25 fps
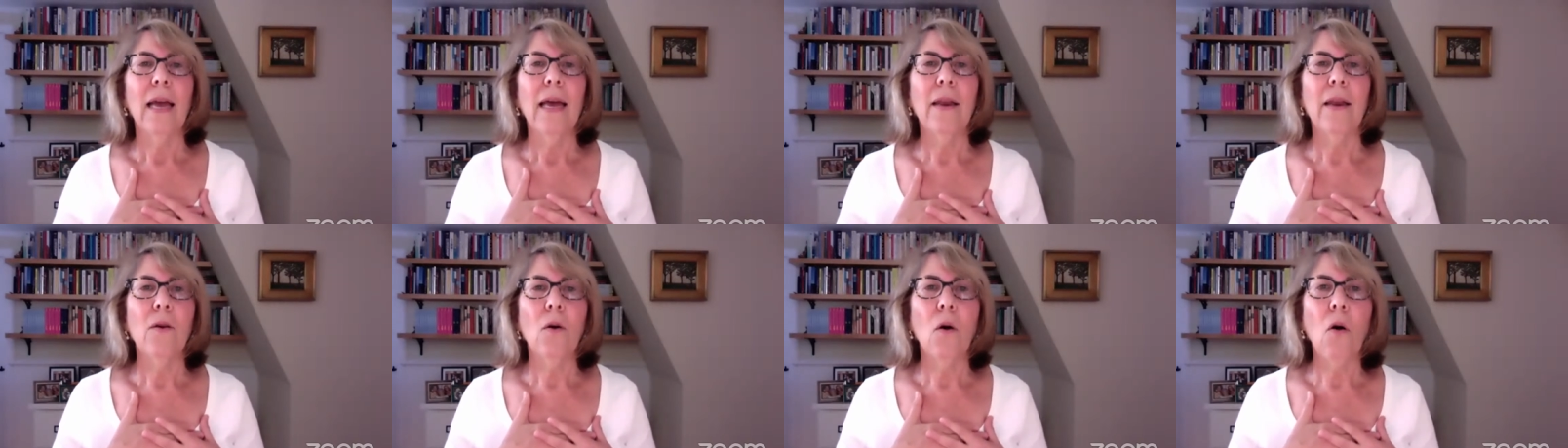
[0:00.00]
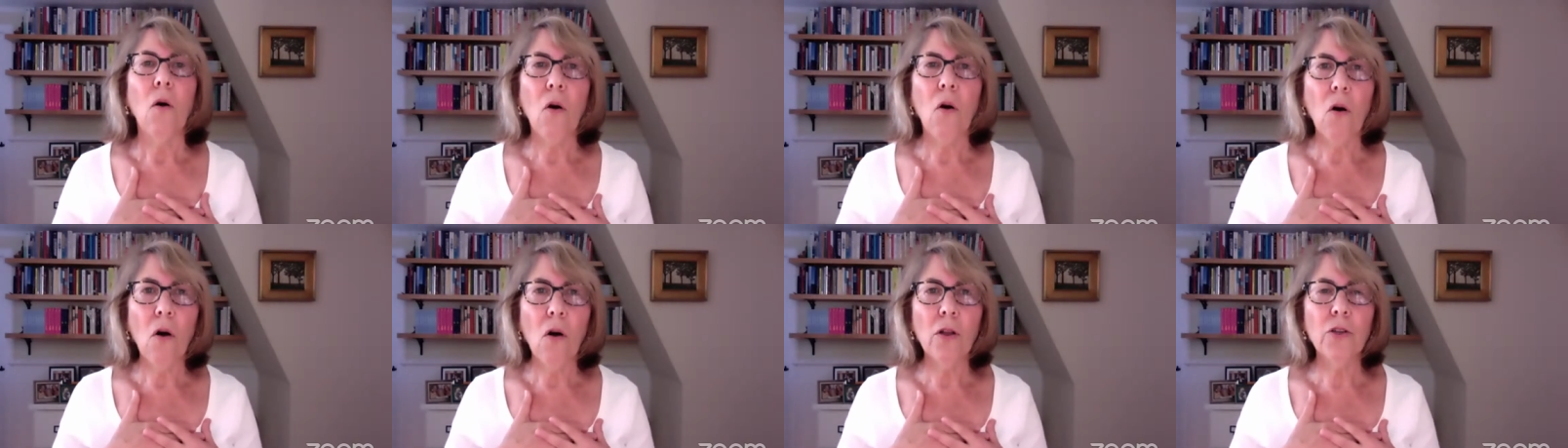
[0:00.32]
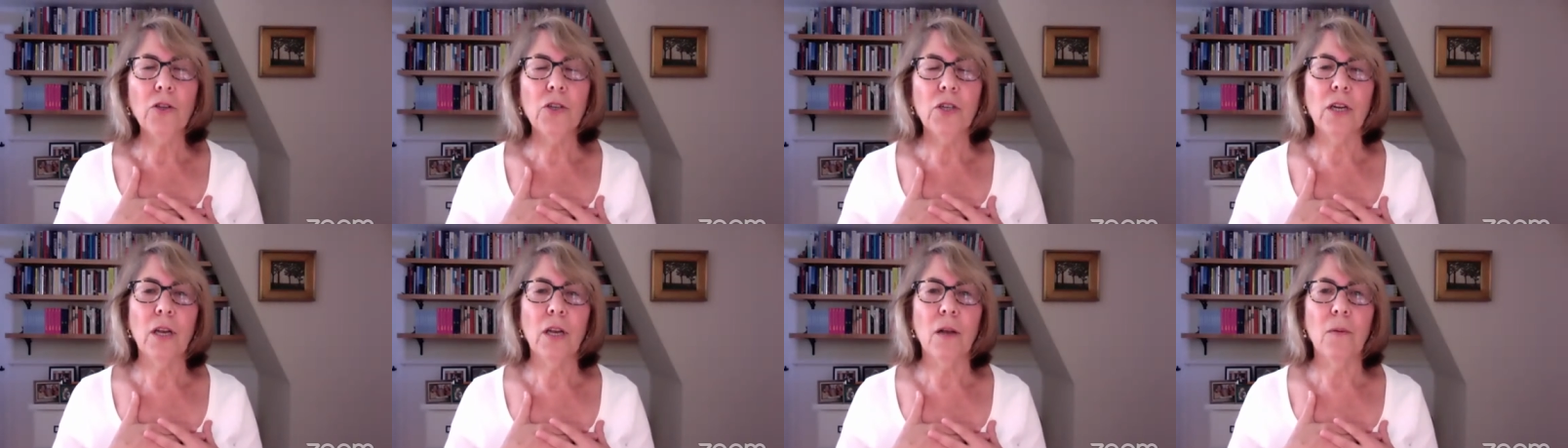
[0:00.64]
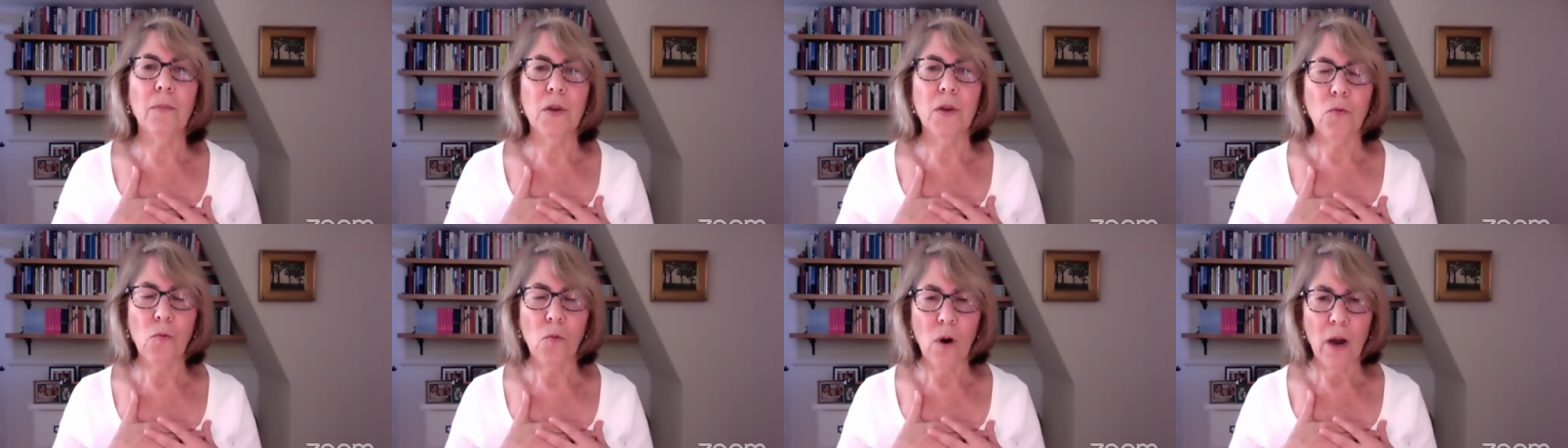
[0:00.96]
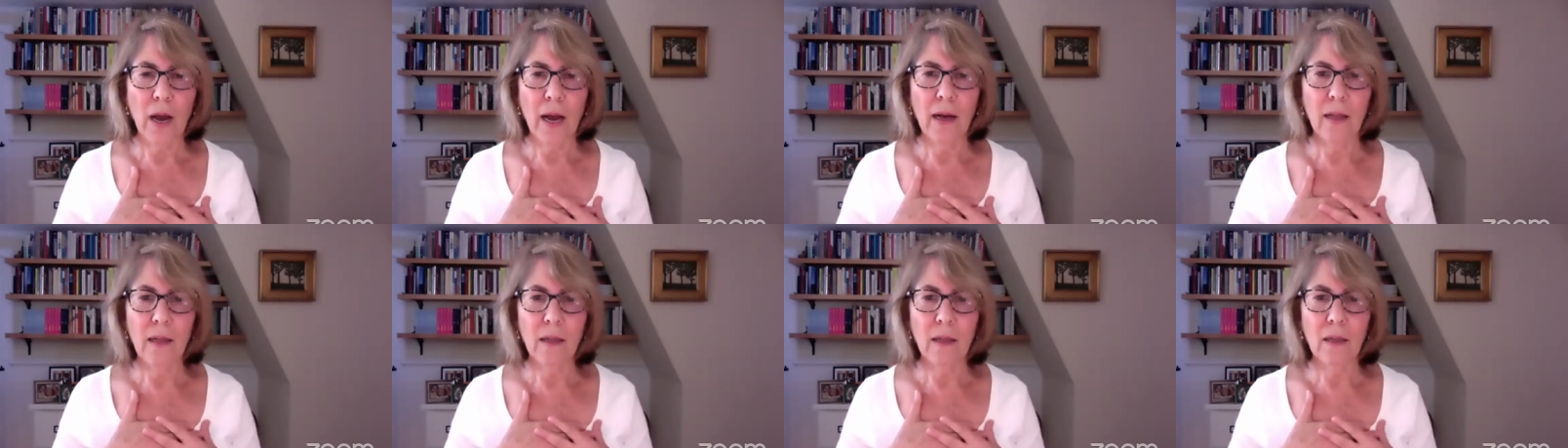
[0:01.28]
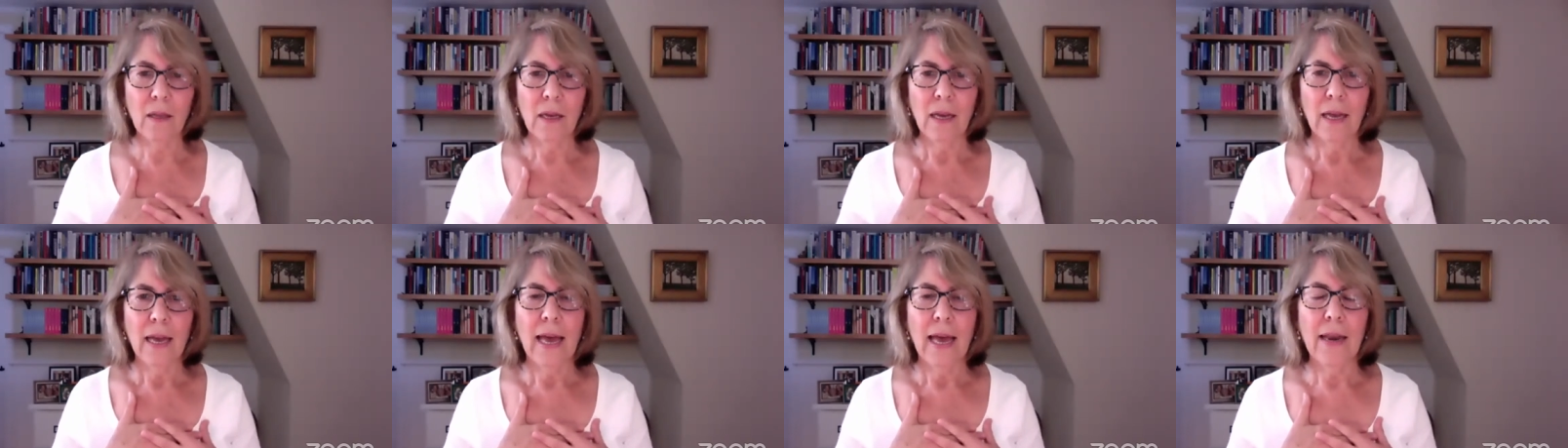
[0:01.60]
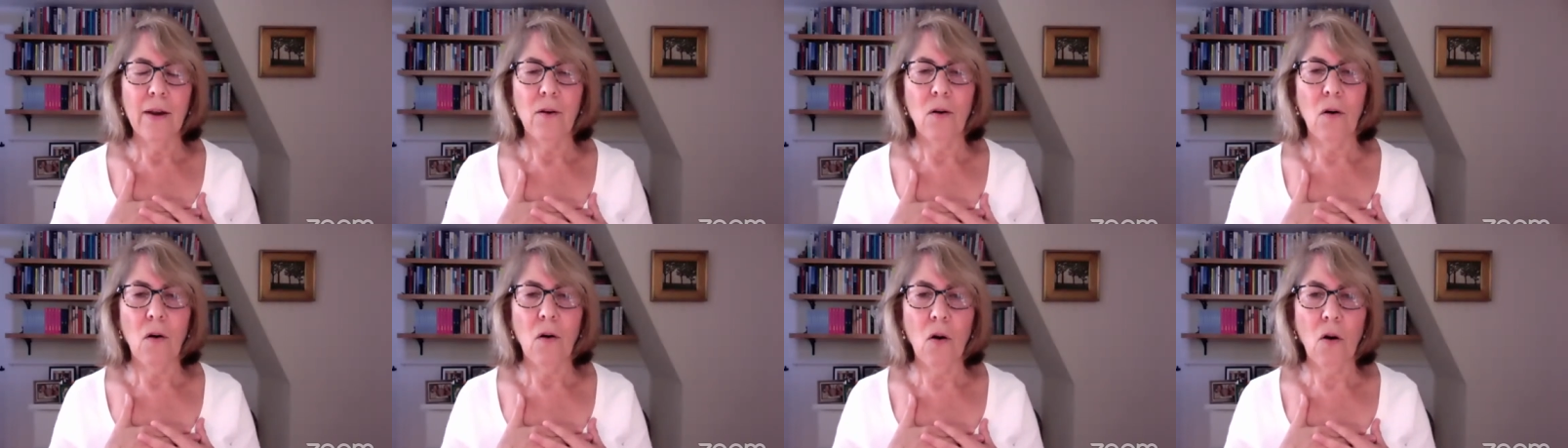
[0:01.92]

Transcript: and all shall be well, and